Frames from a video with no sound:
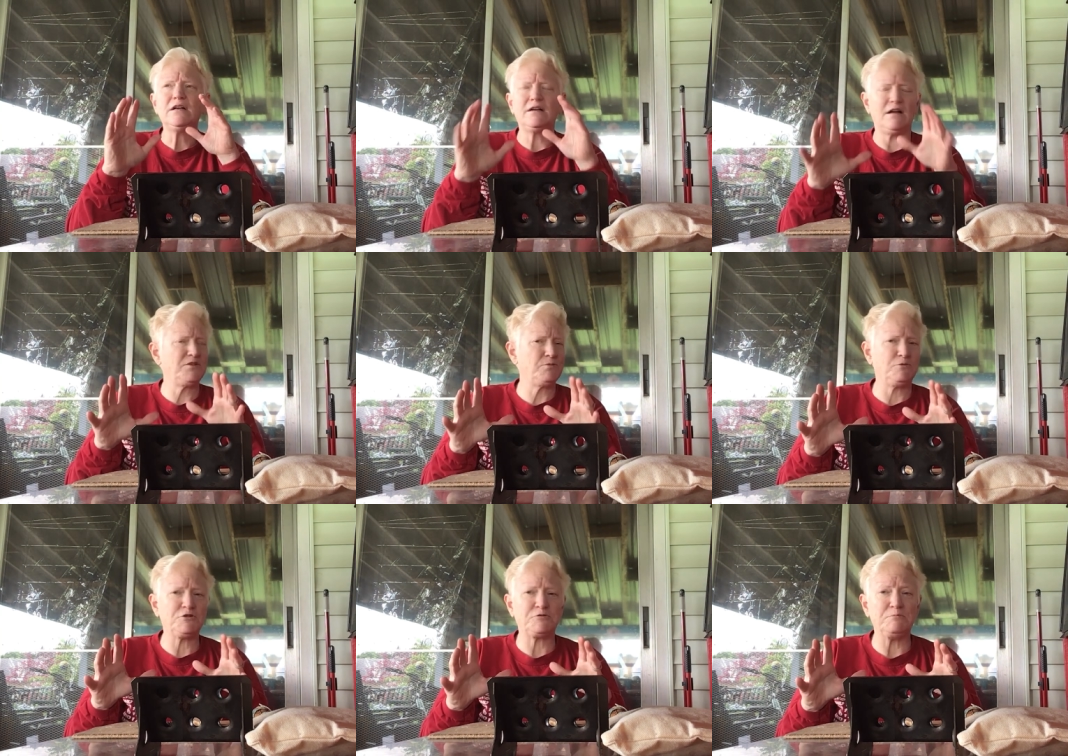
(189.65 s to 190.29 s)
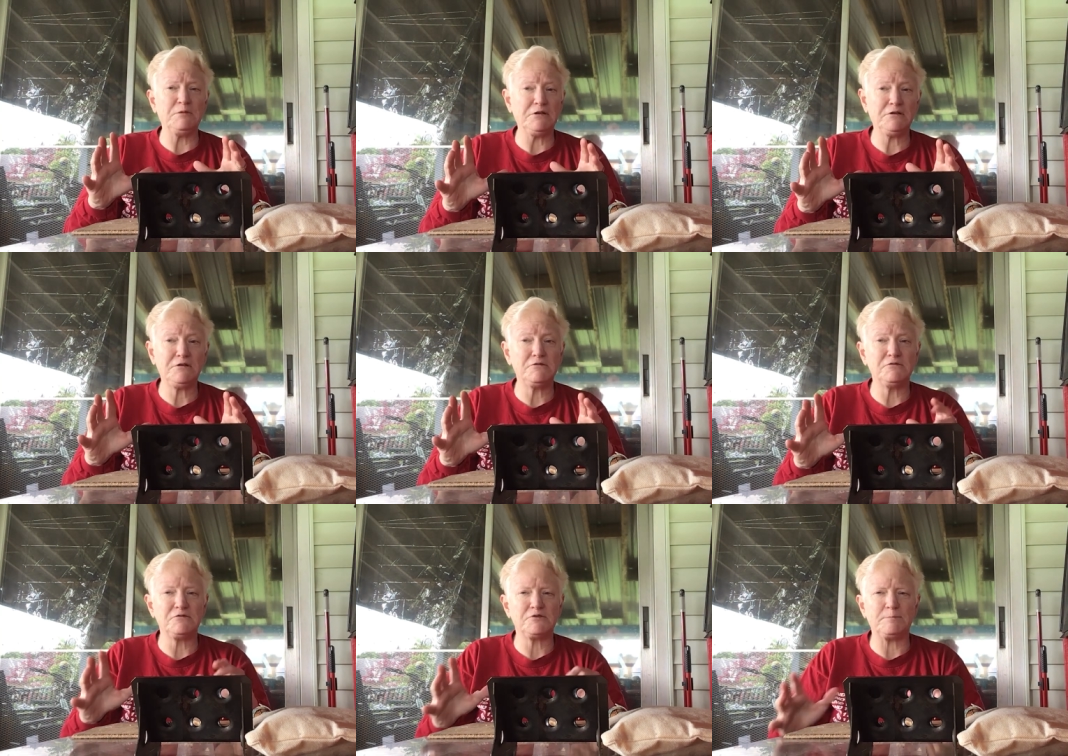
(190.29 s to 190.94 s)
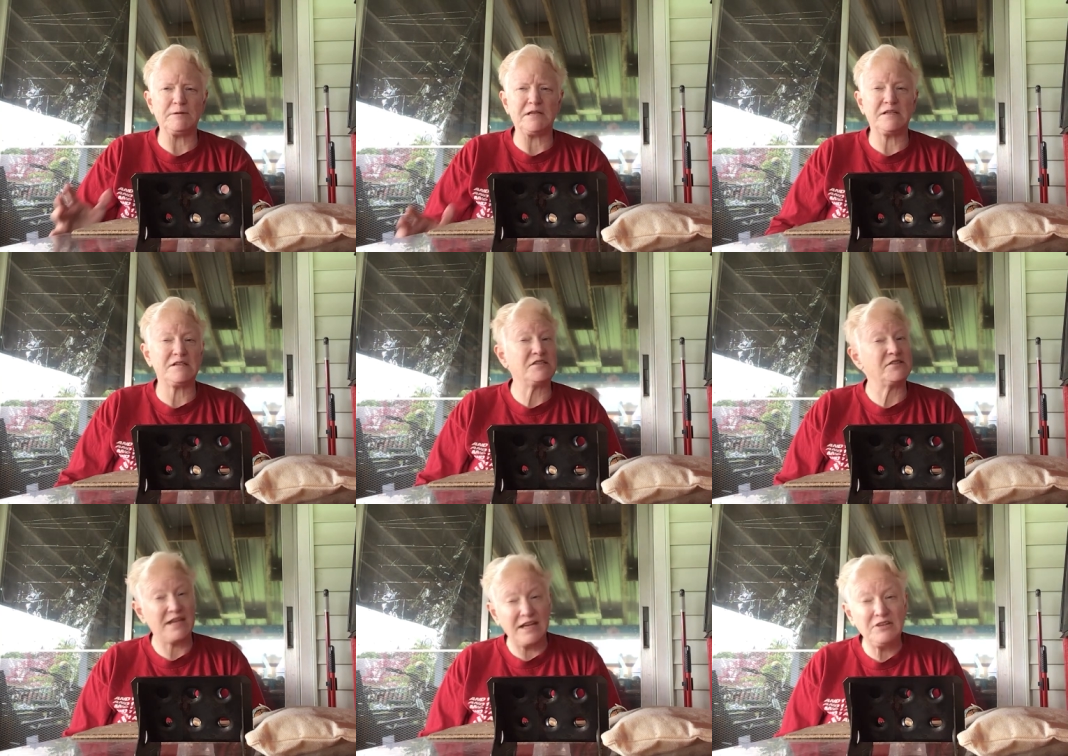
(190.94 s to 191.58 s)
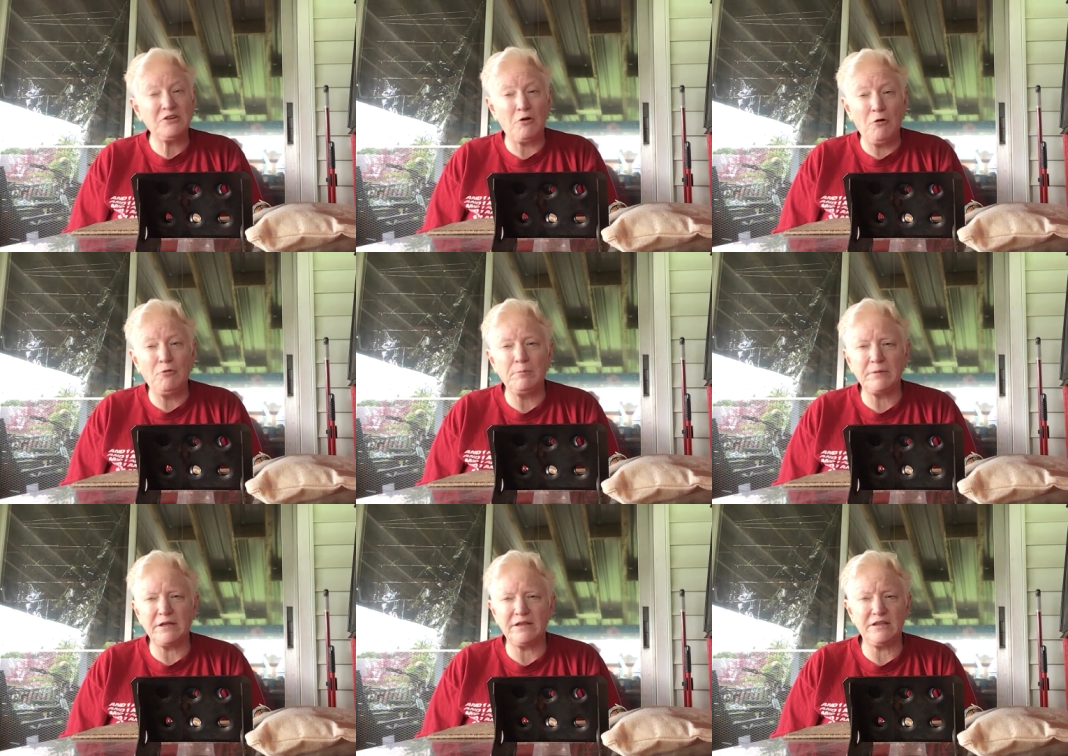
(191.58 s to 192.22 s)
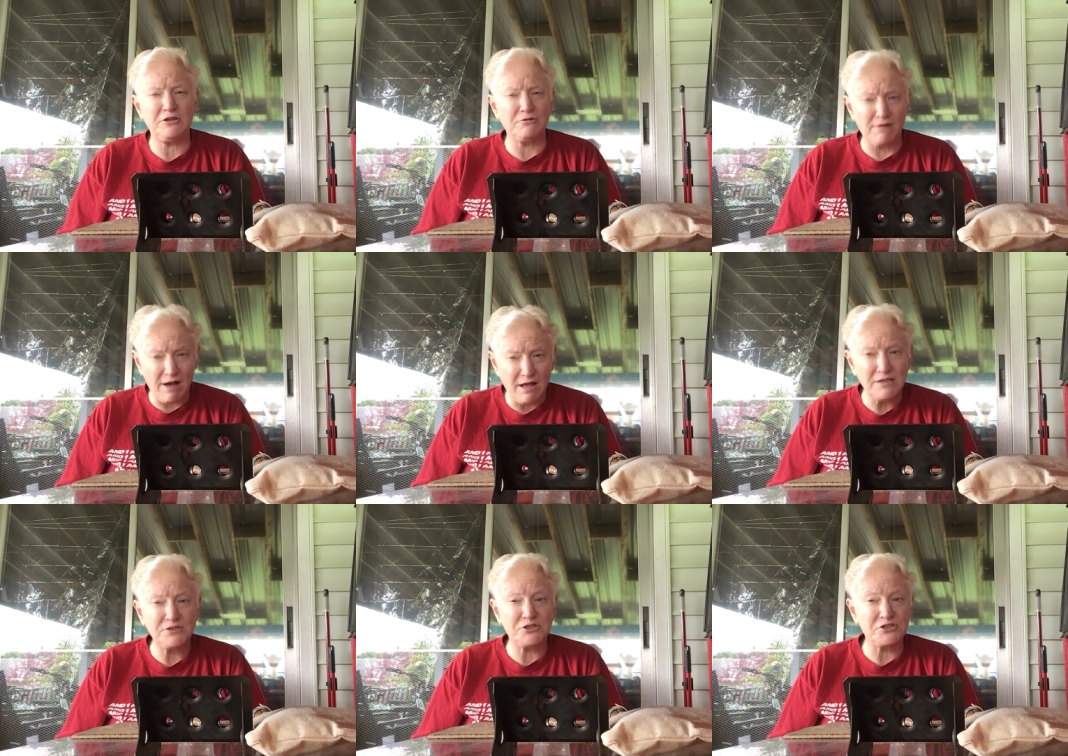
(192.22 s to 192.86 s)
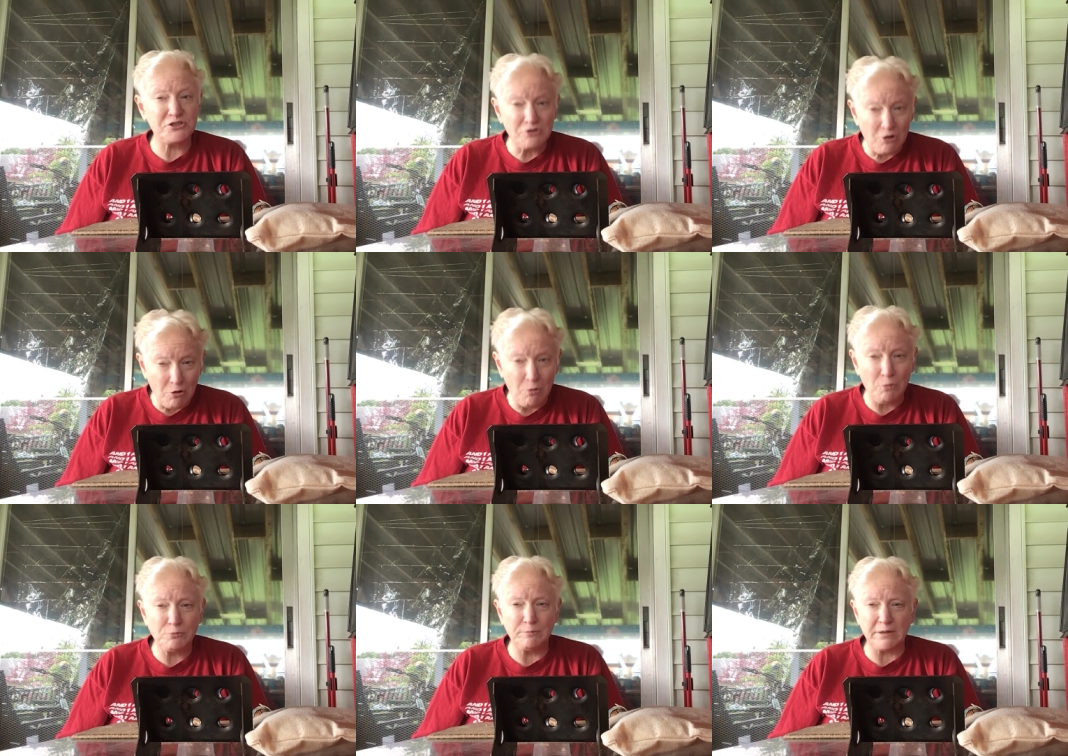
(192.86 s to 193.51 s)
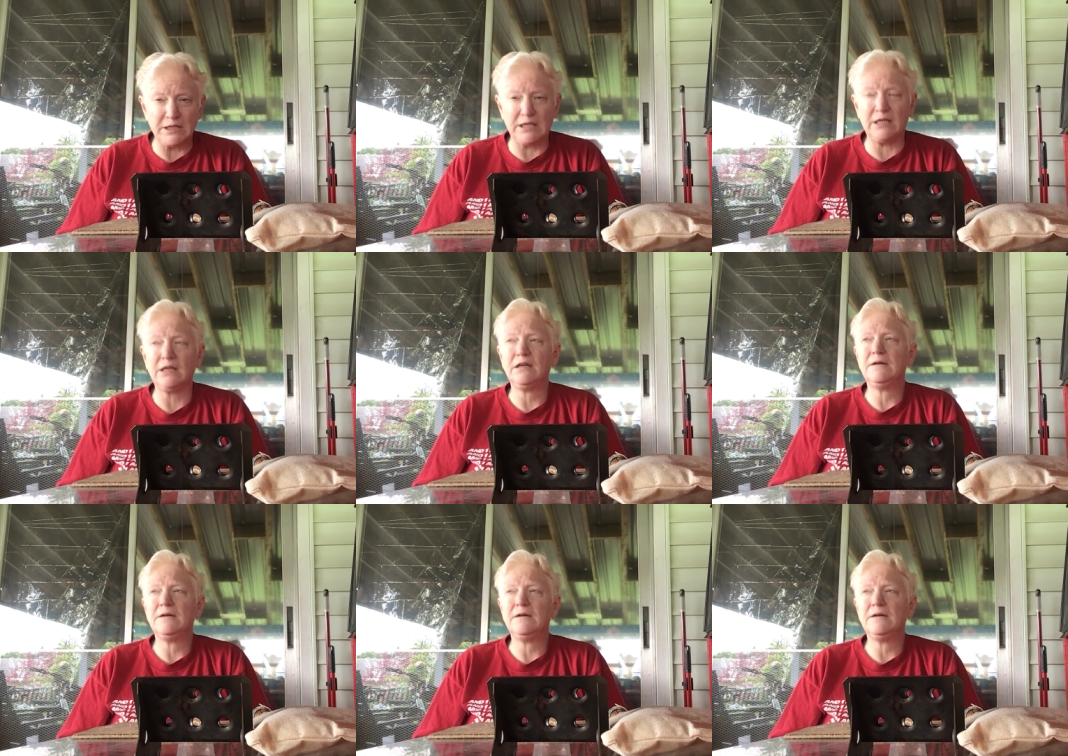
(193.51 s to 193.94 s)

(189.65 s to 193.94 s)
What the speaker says: God's worked miracles, because the urologist told me